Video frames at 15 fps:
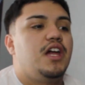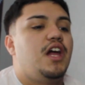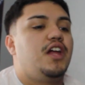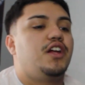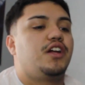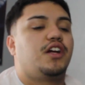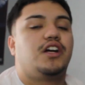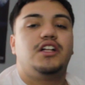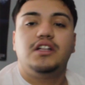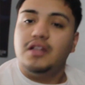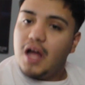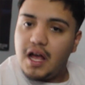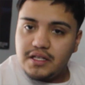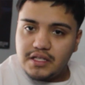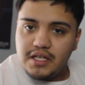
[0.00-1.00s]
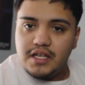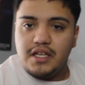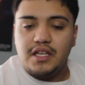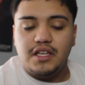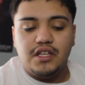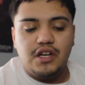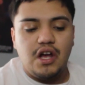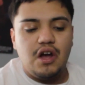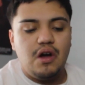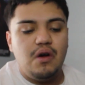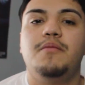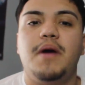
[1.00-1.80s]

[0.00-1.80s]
in your closet, you know.